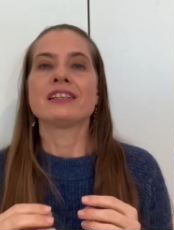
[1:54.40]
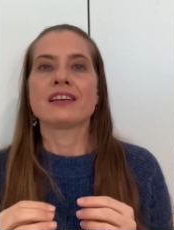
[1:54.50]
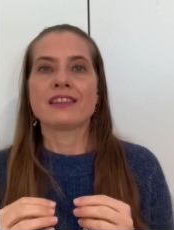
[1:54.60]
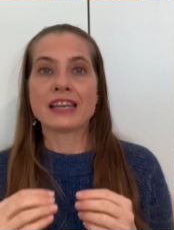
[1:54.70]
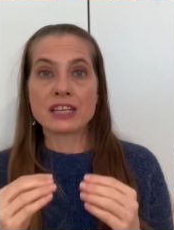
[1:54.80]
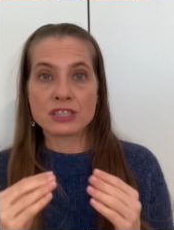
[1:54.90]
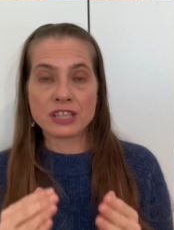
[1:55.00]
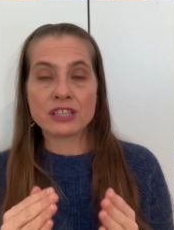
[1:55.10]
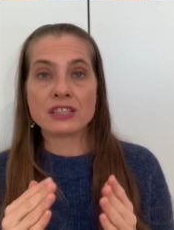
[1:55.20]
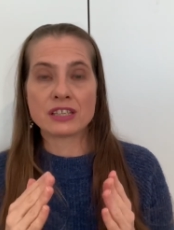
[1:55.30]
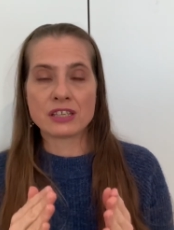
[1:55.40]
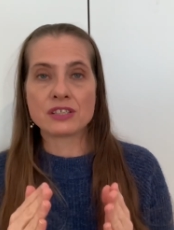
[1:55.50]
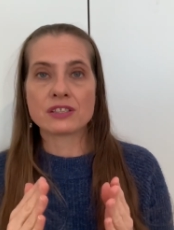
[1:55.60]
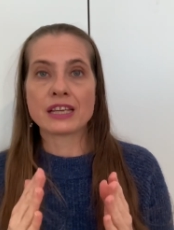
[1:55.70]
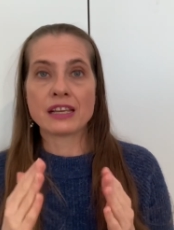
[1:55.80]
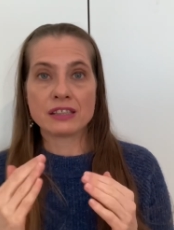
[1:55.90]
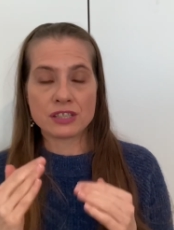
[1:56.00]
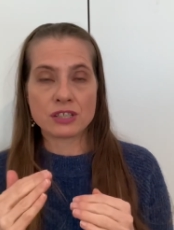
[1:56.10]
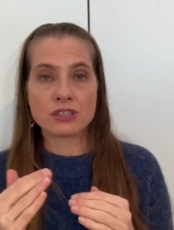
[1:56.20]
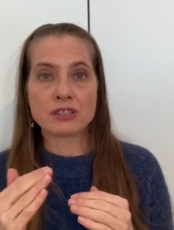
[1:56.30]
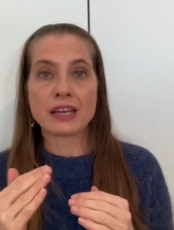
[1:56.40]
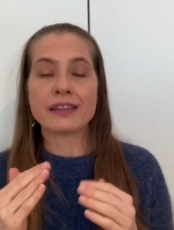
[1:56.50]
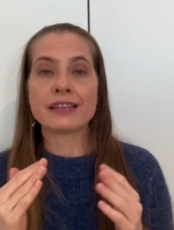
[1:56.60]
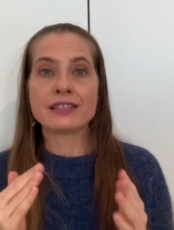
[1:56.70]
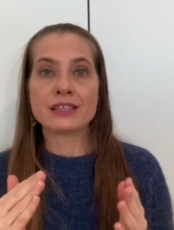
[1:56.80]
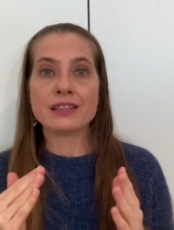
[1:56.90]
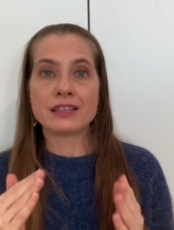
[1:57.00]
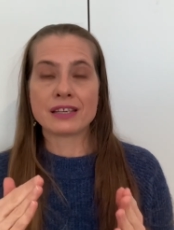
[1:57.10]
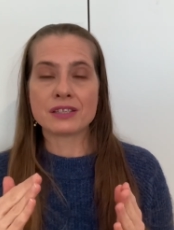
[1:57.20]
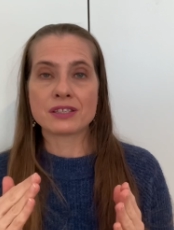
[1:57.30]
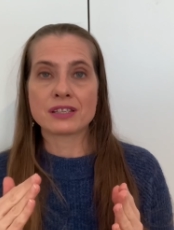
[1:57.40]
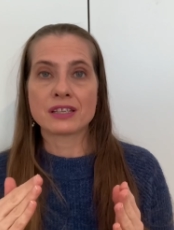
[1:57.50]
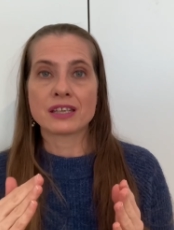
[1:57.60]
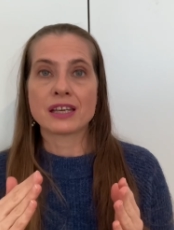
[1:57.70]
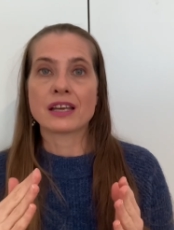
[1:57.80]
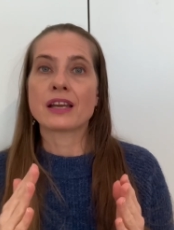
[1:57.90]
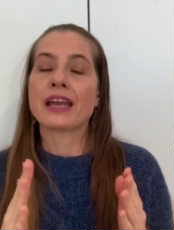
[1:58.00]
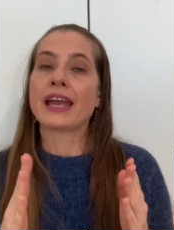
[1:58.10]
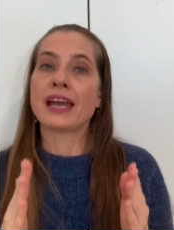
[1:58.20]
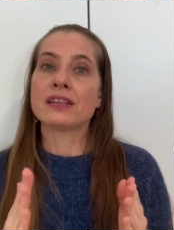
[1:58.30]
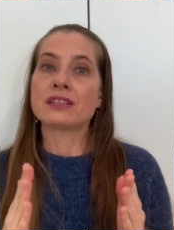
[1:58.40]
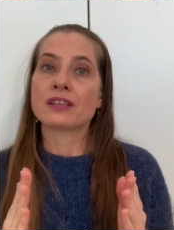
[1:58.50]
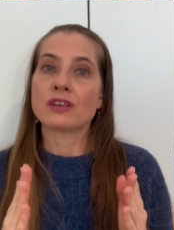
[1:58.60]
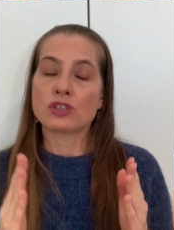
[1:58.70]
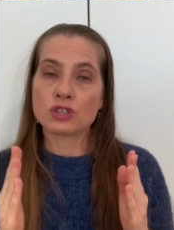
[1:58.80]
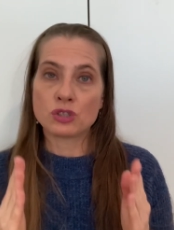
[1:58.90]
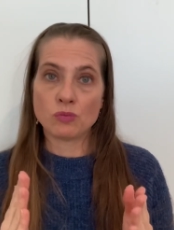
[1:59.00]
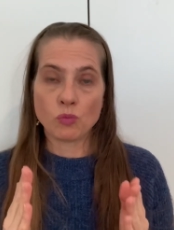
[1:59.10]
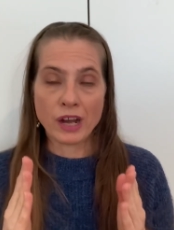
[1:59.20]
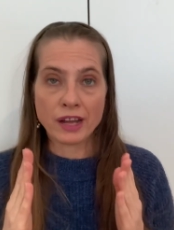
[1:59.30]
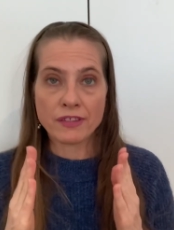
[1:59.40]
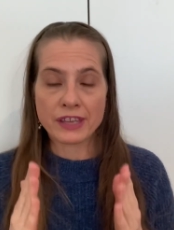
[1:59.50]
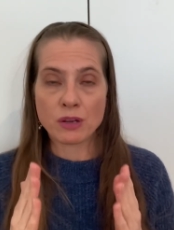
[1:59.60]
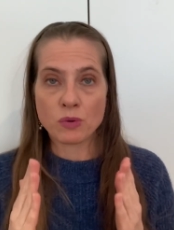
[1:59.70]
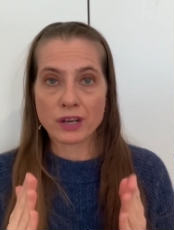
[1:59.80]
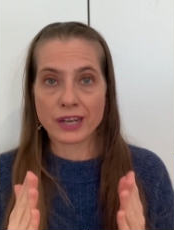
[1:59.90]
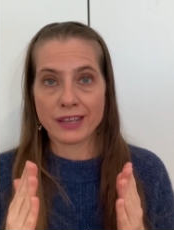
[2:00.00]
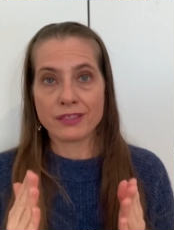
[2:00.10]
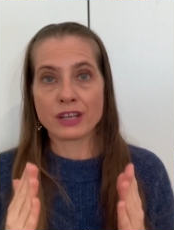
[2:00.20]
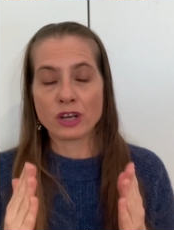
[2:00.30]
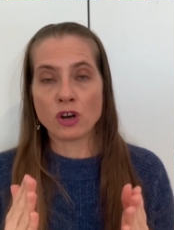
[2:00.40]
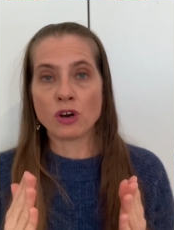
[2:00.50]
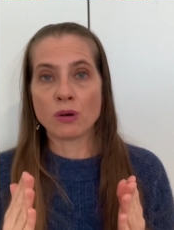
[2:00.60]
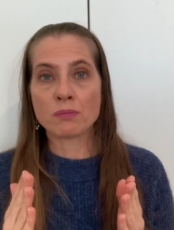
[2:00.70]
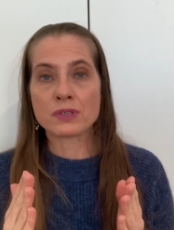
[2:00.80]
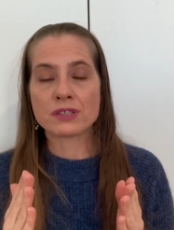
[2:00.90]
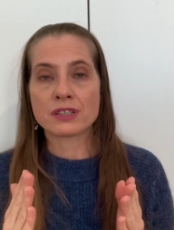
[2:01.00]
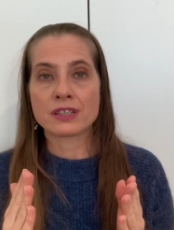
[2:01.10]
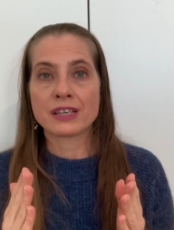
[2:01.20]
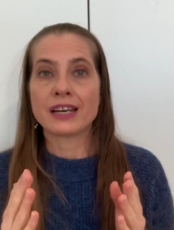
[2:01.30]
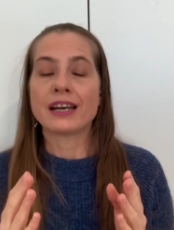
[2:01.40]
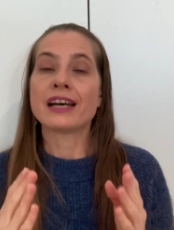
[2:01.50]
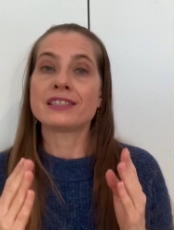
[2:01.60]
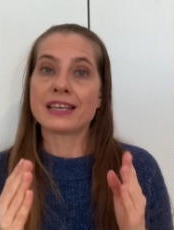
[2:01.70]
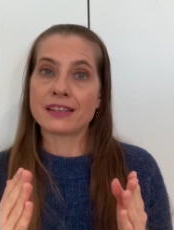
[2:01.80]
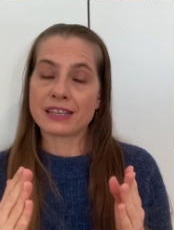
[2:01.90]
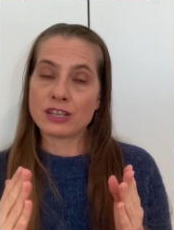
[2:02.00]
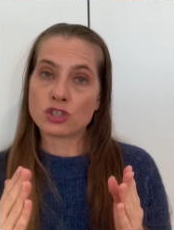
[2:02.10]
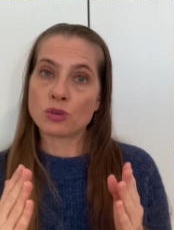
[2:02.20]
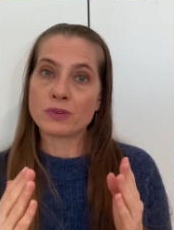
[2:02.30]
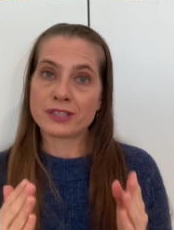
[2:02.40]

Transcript: They did this. They listened and they did this. And while they were in their homes, a death angel was